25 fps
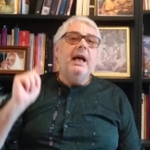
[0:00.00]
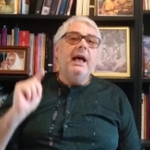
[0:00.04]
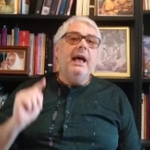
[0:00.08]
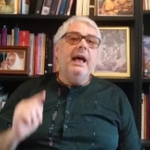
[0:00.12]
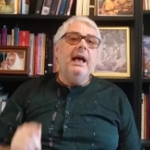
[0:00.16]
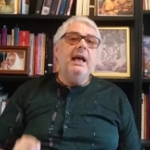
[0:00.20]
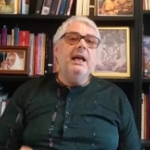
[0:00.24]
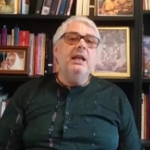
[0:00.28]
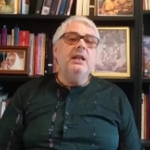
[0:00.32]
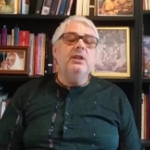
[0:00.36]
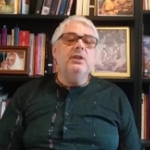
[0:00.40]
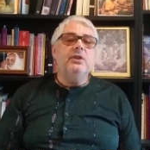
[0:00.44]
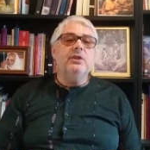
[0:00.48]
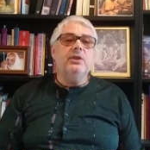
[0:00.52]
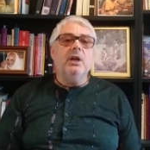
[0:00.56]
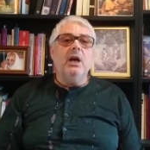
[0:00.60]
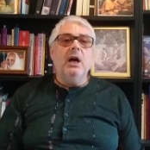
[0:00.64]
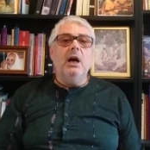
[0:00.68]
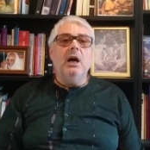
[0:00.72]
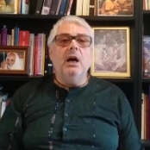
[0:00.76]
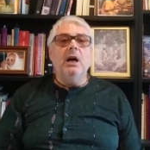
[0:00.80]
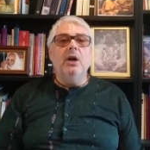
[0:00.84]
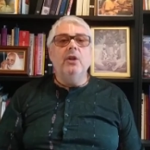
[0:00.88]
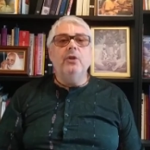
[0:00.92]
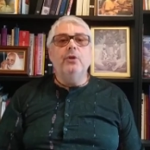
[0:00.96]
and
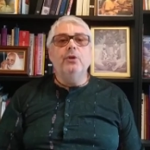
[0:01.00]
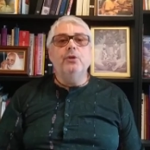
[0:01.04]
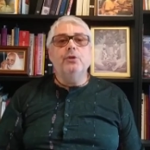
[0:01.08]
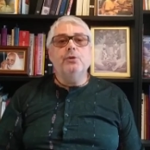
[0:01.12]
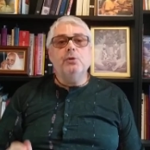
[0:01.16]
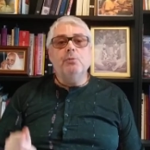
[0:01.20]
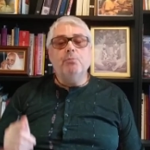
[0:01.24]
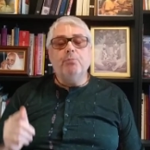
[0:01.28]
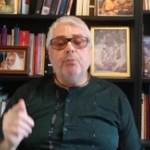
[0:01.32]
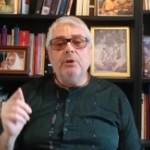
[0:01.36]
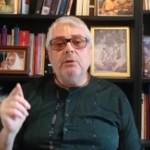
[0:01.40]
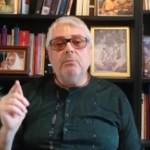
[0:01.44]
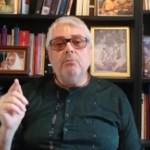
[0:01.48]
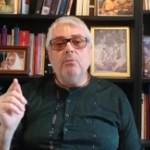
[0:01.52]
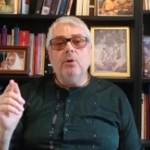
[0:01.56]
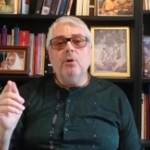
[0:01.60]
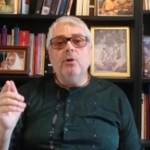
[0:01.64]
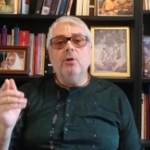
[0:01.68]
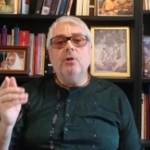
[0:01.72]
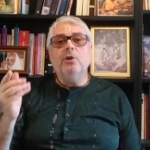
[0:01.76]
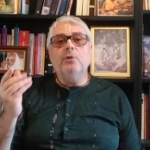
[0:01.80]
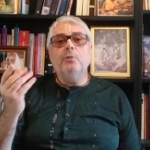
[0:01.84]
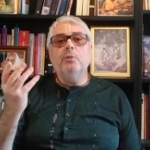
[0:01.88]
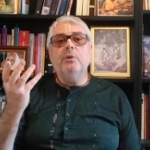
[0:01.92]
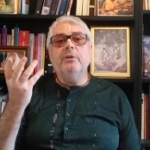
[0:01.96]
uh, the Supreme
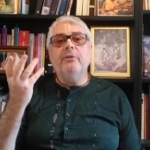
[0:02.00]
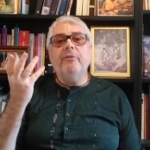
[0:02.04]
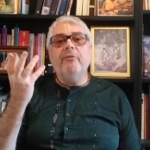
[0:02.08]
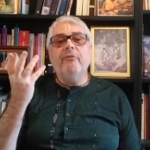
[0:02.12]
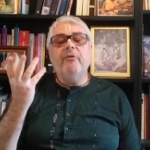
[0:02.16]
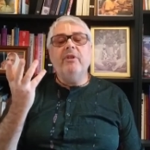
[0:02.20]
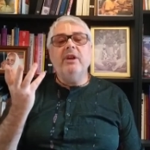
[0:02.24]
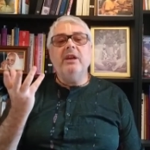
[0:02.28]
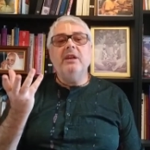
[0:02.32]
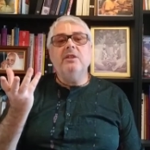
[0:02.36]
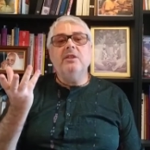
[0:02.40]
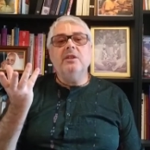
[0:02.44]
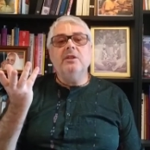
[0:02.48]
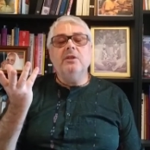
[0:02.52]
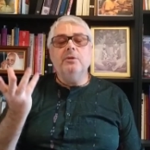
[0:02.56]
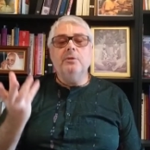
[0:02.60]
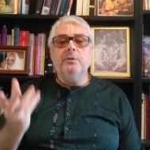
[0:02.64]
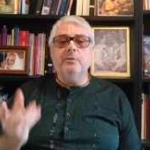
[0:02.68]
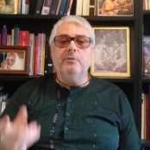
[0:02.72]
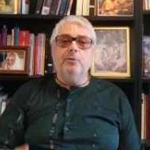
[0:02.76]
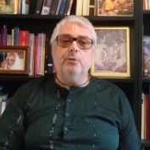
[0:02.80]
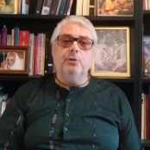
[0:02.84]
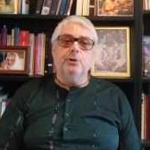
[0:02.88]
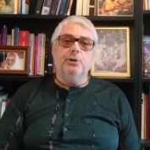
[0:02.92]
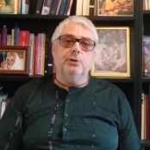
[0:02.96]
Lord with faith and
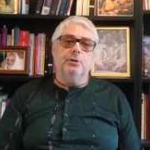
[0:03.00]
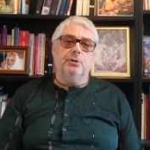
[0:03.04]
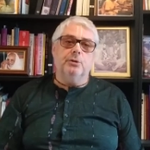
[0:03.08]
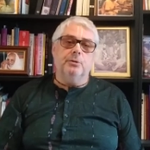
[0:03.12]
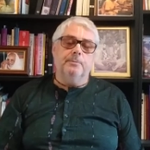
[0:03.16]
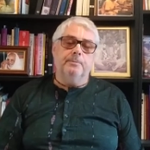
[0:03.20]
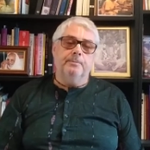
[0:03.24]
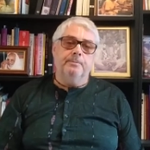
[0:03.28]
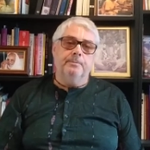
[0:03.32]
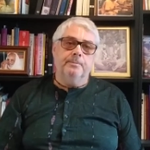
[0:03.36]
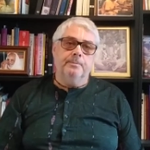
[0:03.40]
devotion.